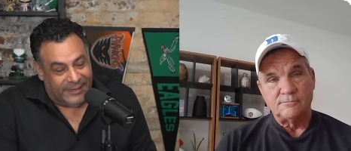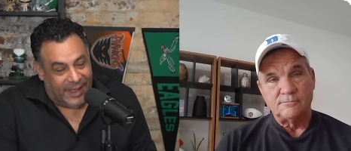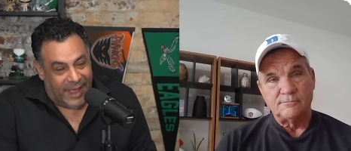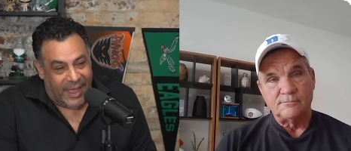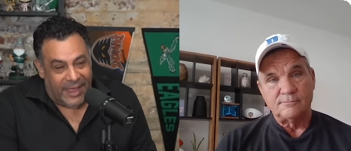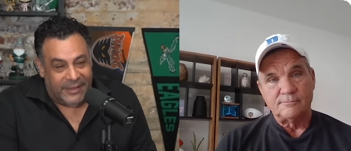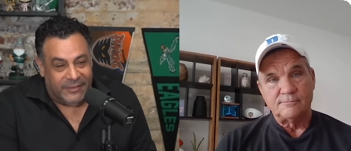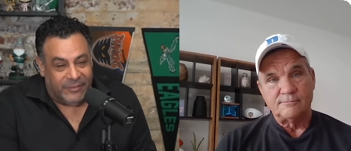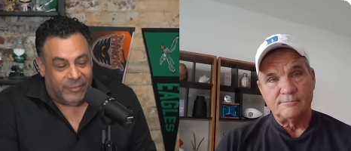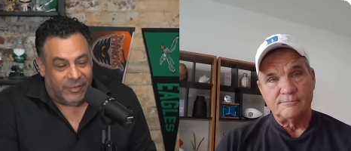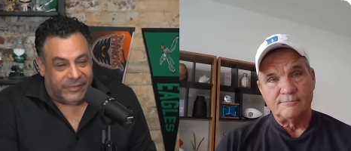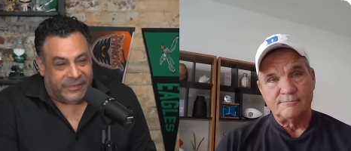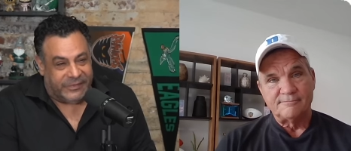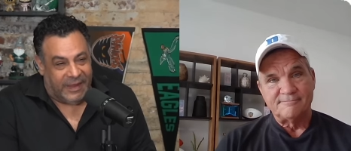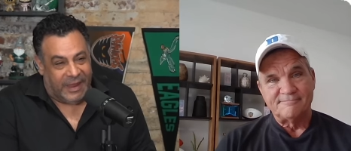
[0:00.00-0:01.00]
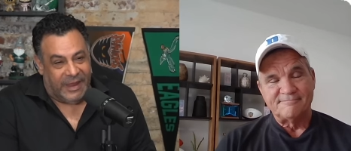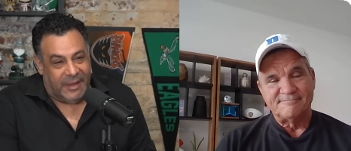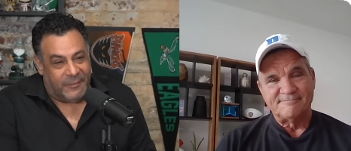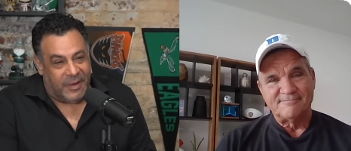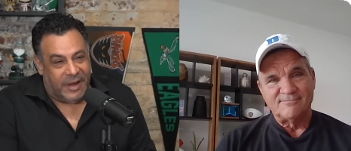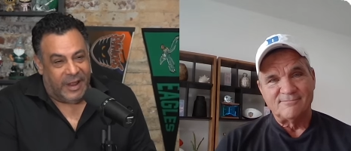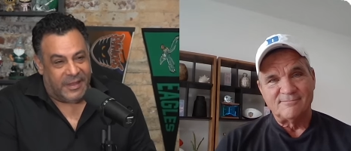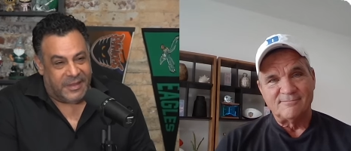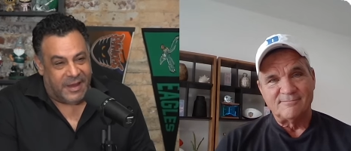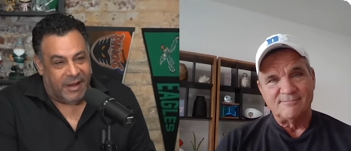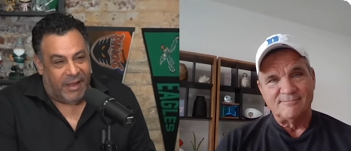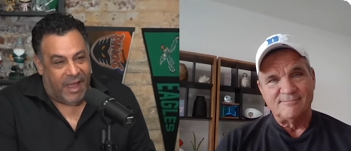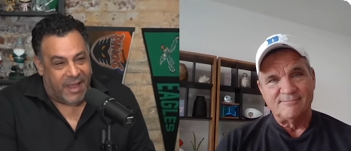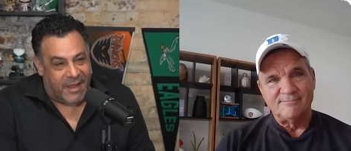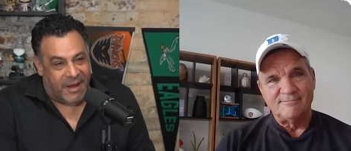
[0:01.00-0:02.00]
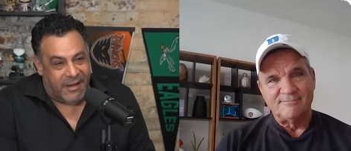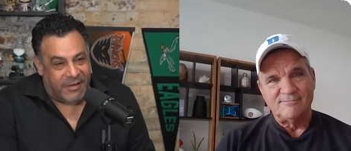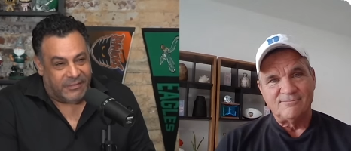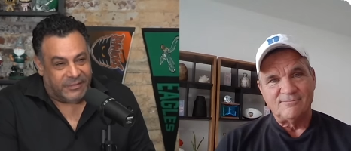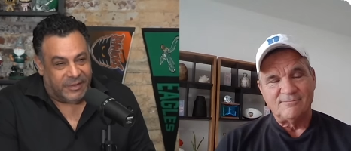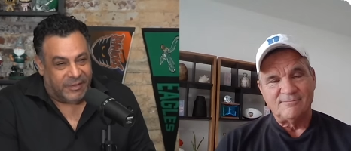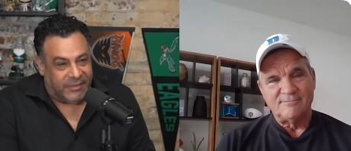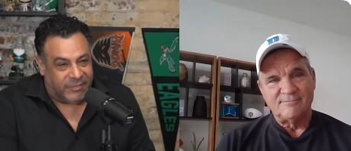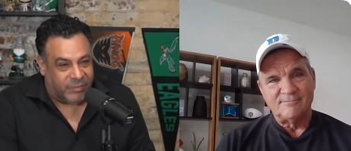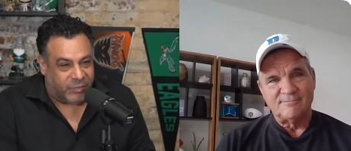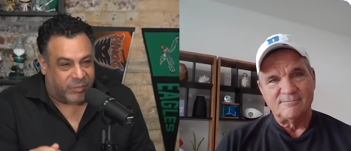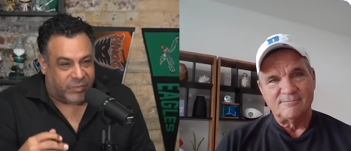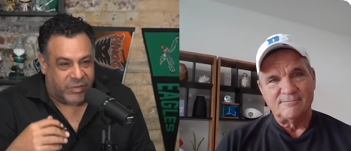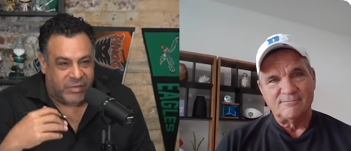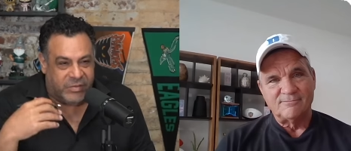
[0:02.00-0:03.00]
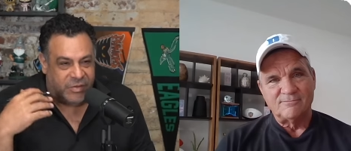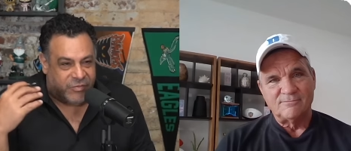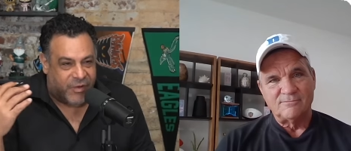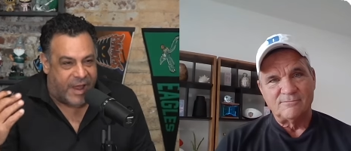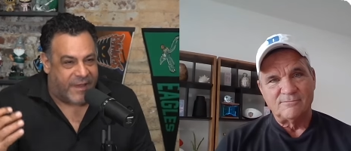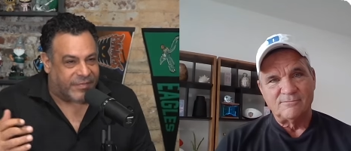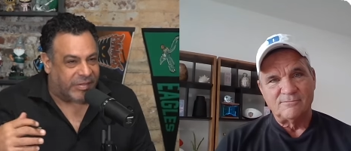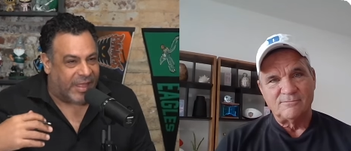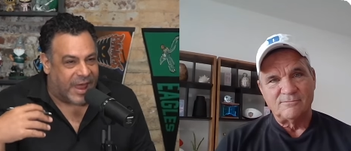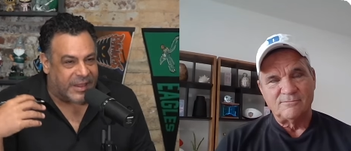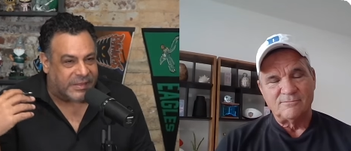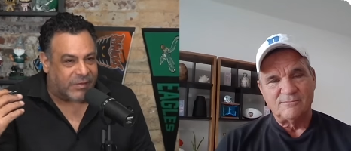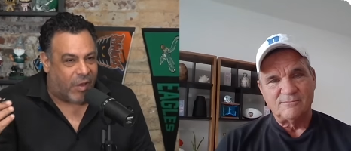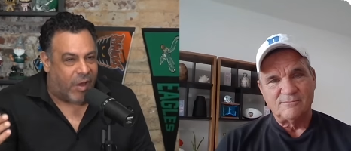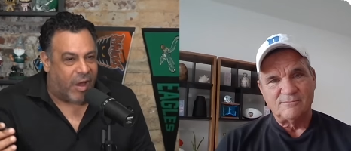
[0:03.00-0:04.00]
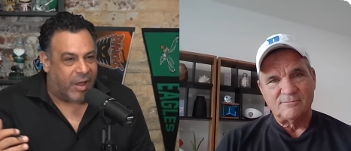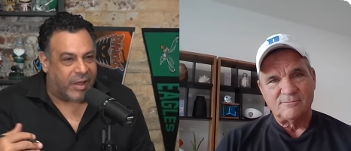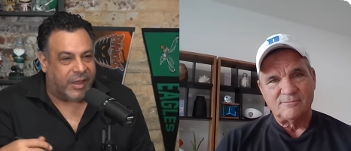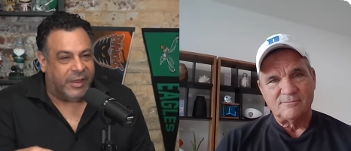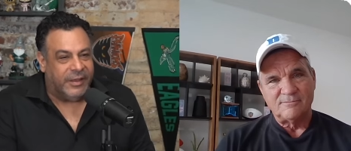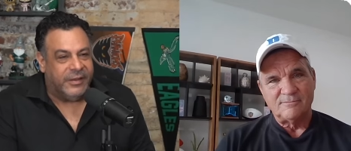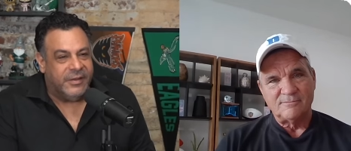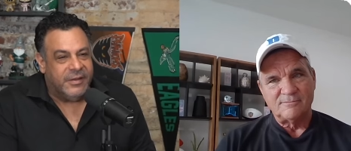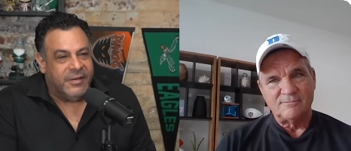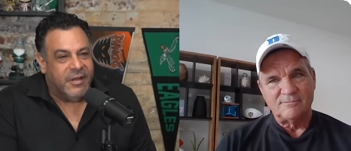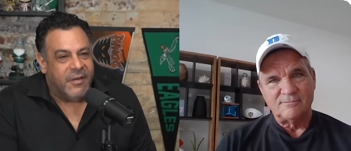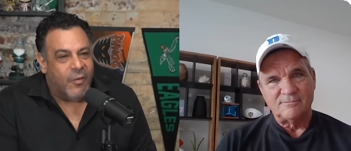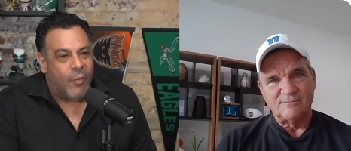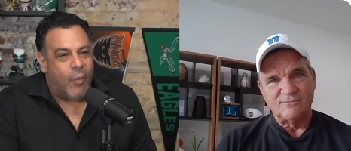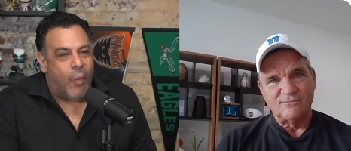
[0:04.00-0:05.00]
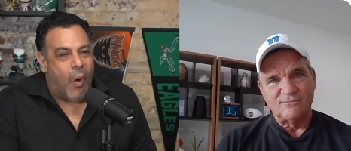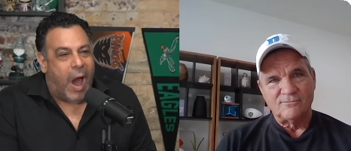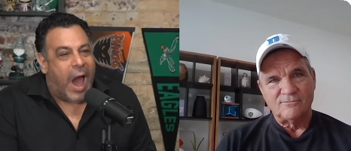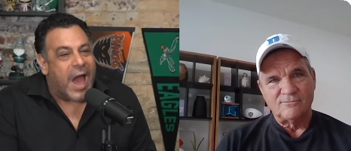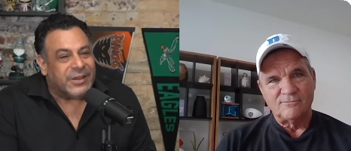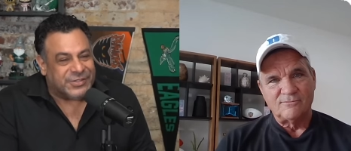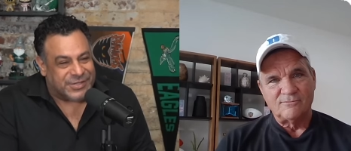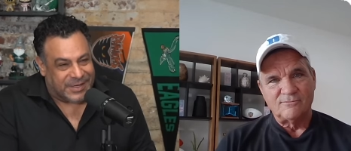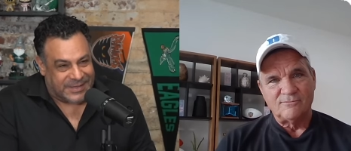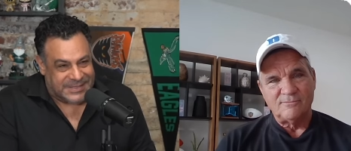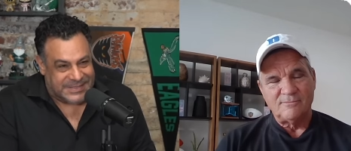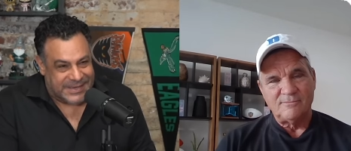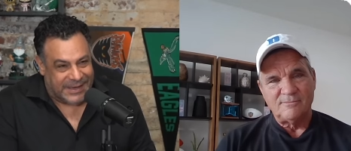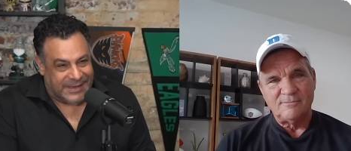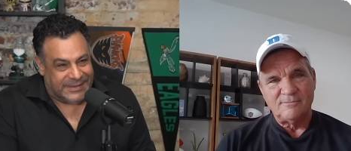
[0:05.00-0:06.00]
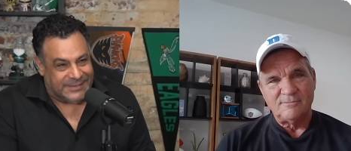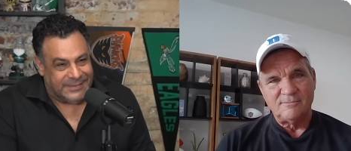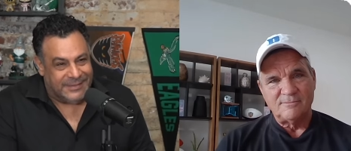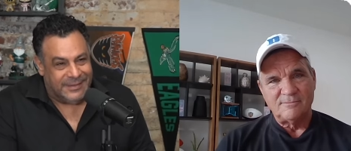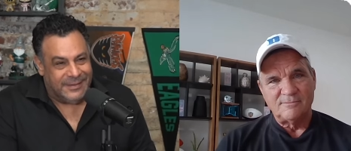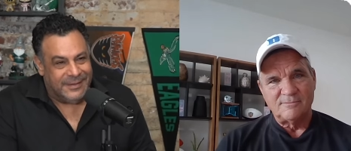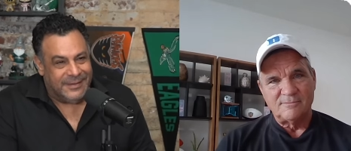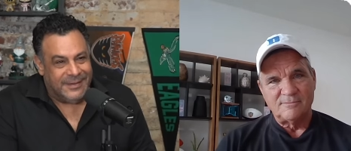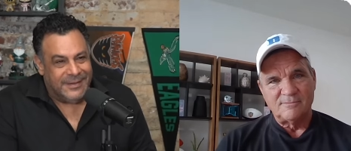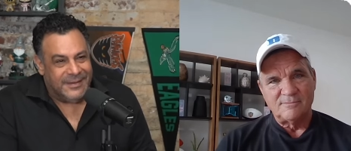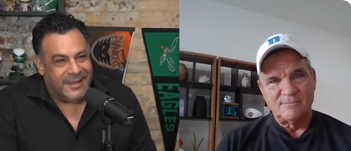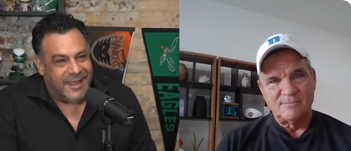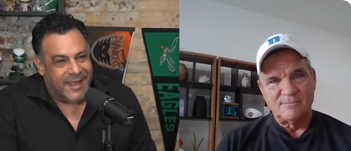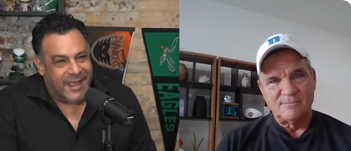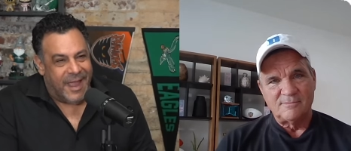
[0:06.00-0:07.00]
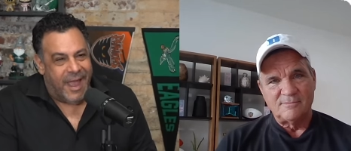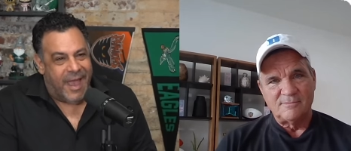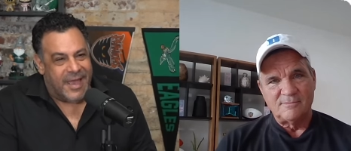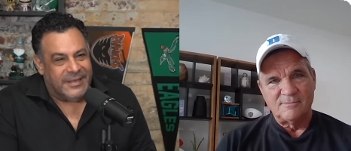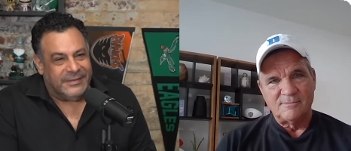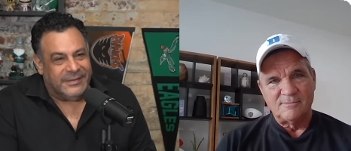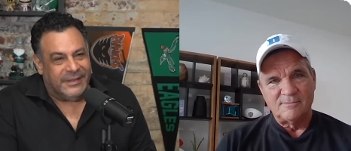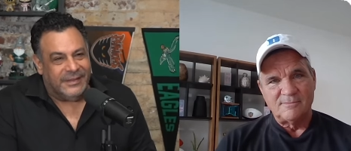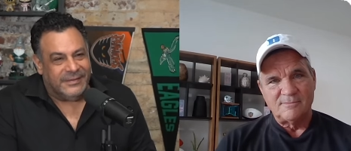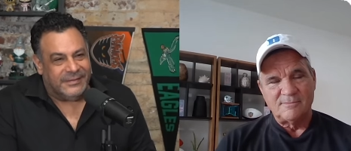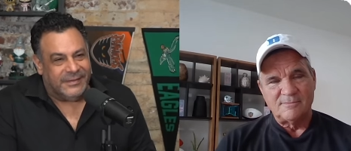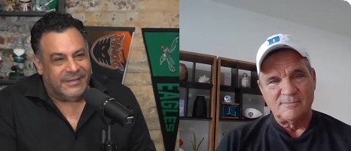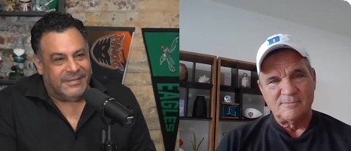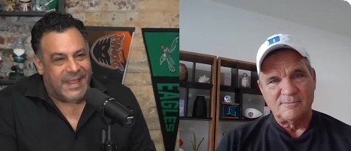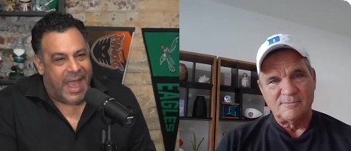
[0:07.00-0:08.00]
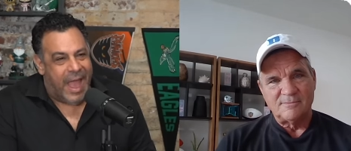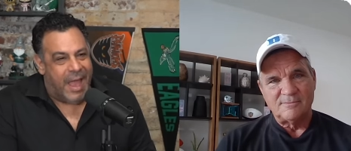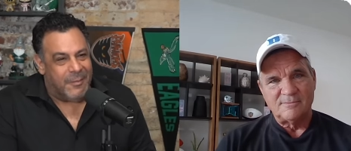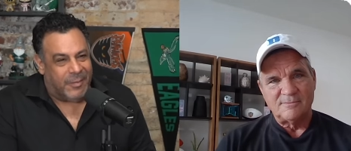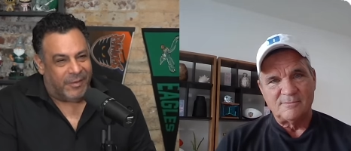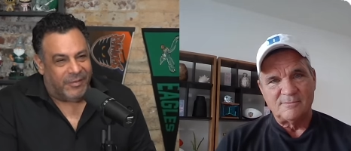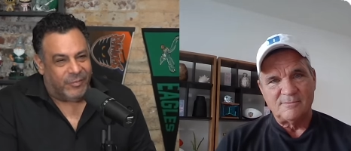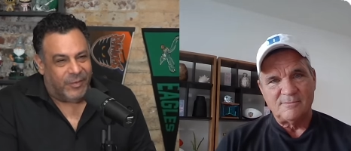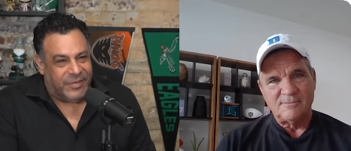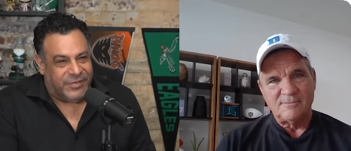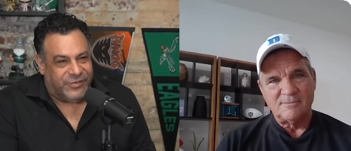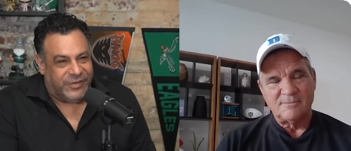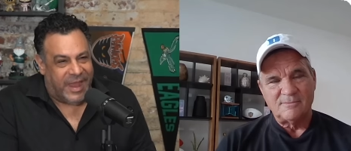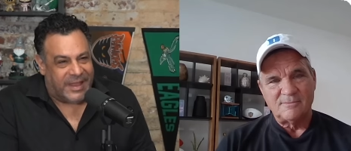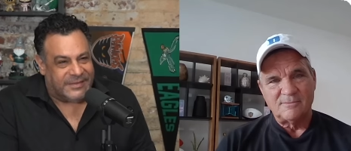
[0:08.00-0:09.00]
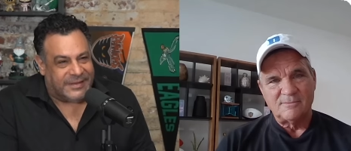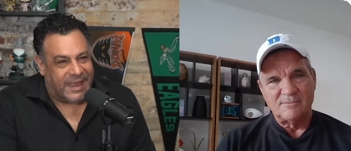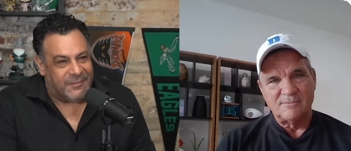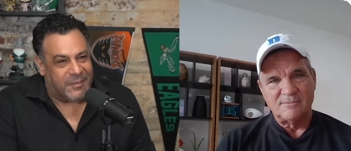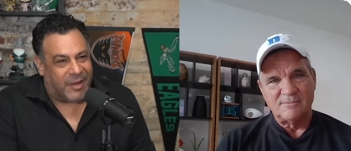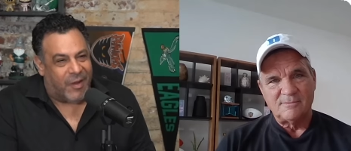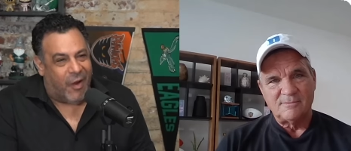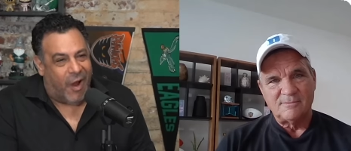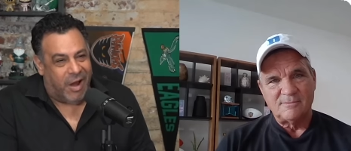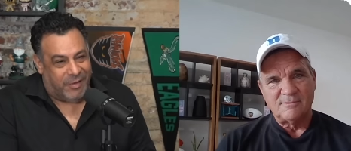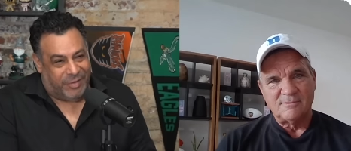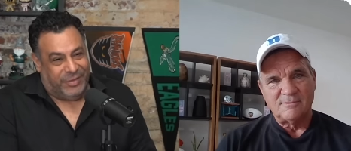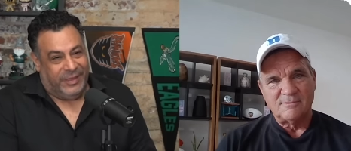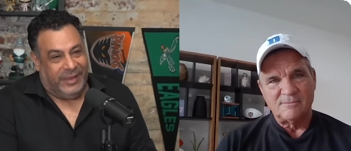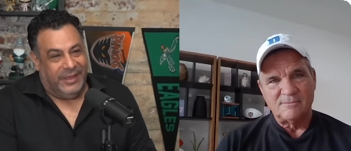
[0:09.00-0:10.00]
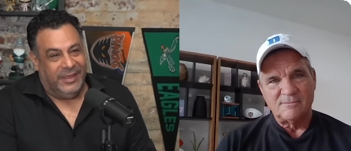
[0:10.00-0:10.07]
Speaker 1: I, we'll see, but uh, you know, I heard you draft a lot of talk. Washington has is enamored with JJ McCarthy.